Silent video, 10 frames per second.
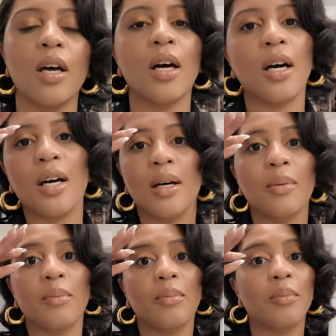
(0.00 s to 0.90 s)

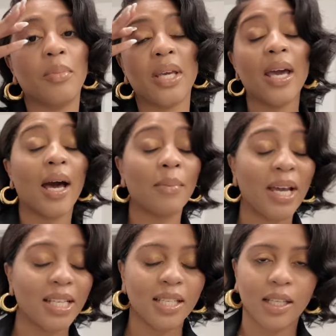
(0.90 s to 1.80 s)
Um, but yeah, I'm
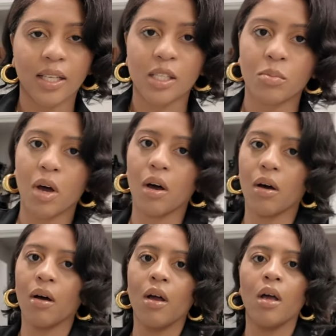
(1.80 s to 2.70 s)
headed to Lenox Mall.